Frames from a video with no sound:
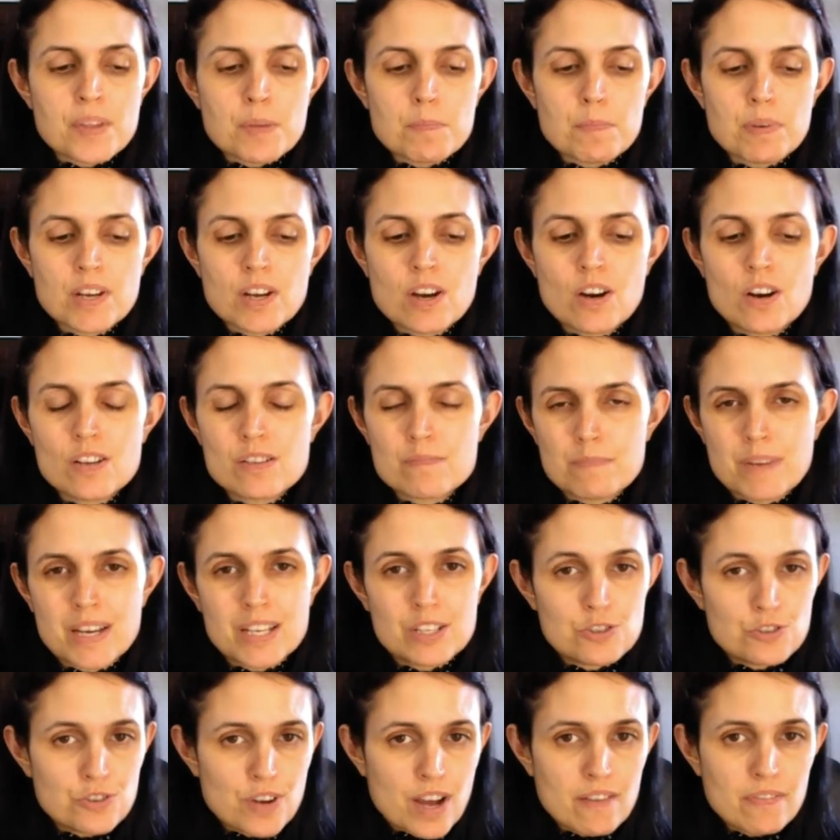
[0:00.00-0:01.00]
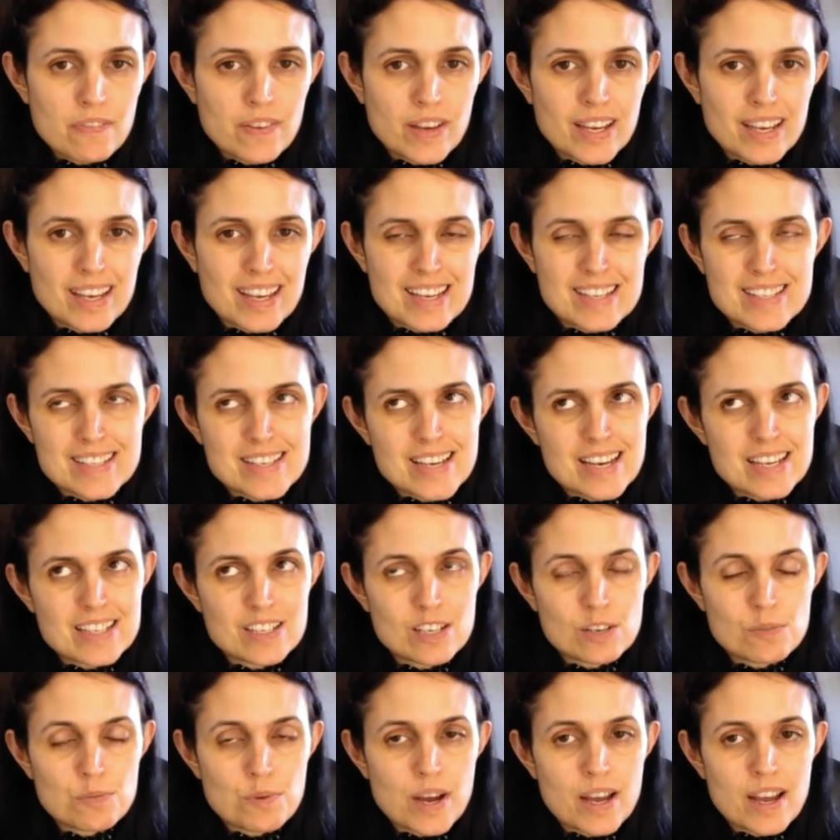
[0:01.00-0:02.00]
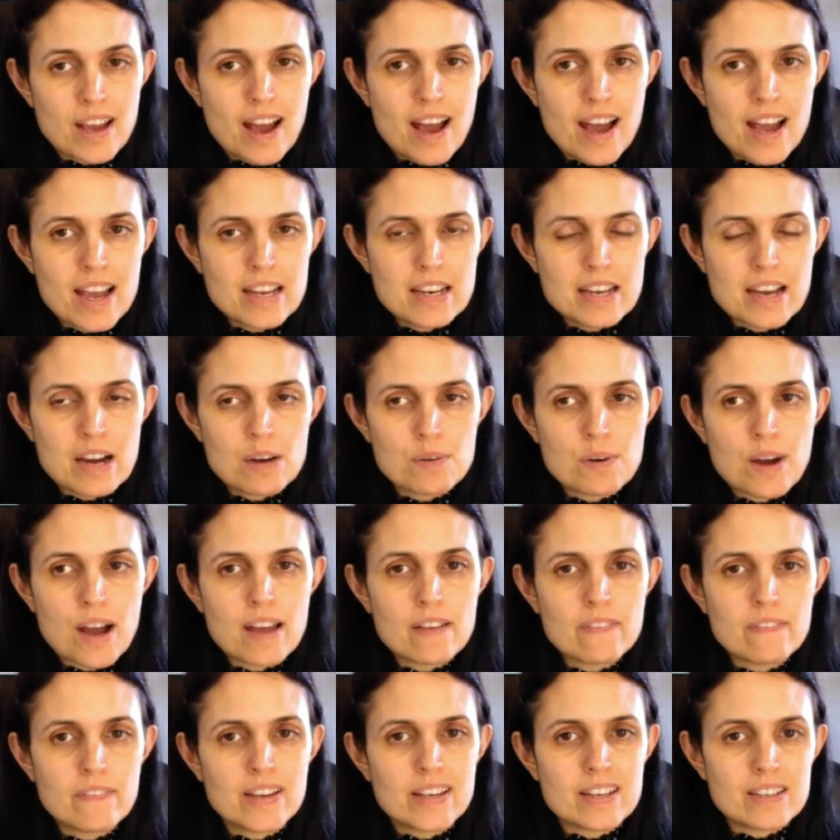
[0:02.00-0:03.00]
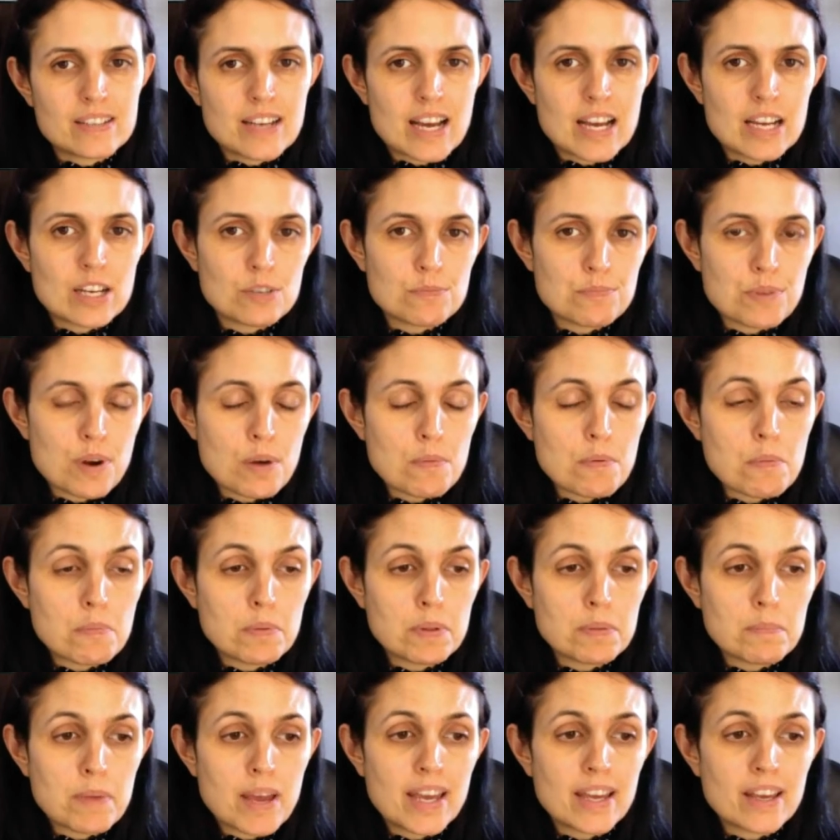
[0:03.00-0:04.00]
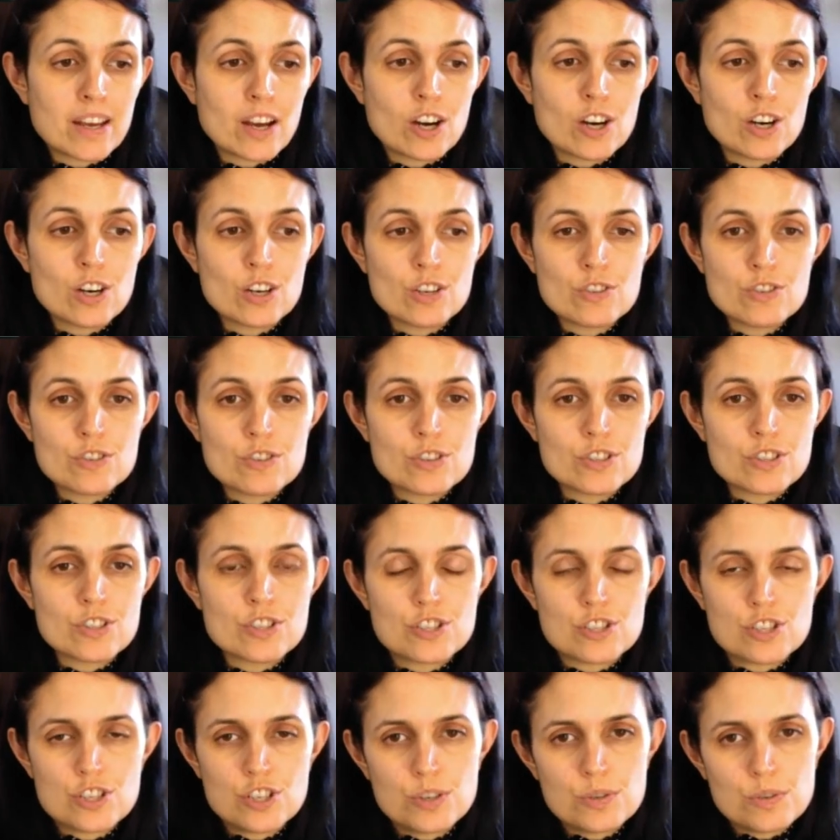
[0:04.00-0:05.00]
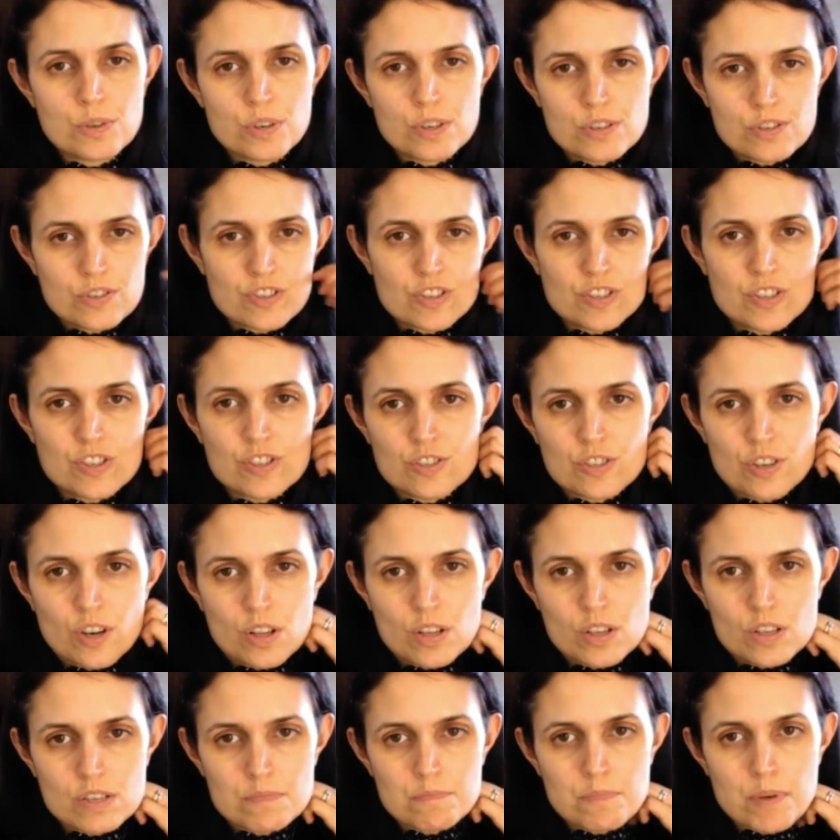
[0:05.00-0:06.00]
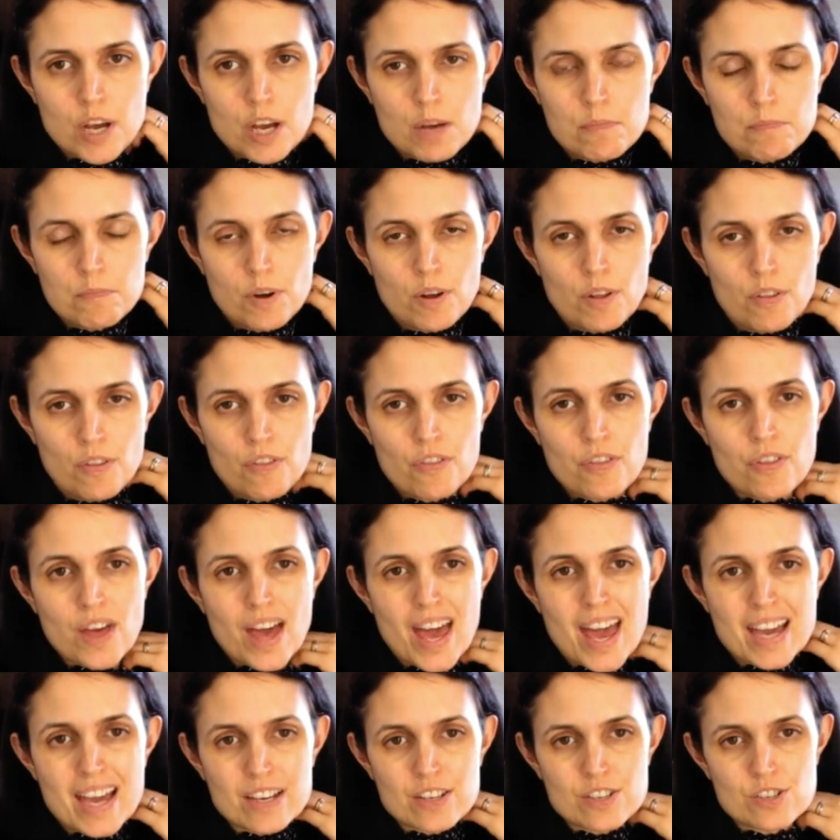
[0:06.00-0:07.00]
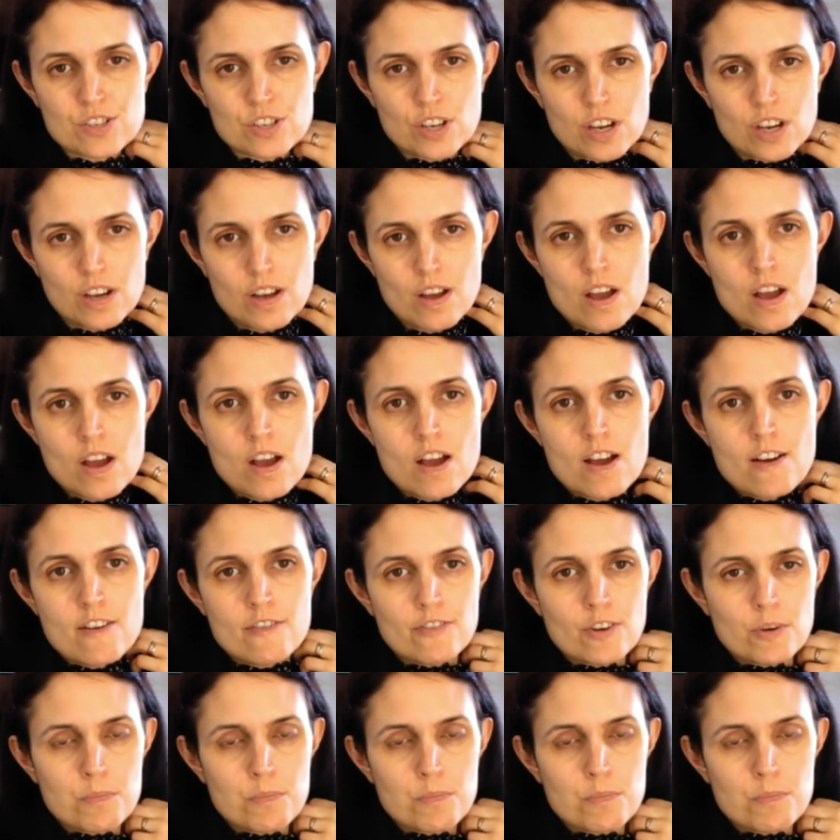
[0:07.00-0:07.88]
Because my traffic is getting quite high now, I figured I could probably make $100 to $200 per month extra for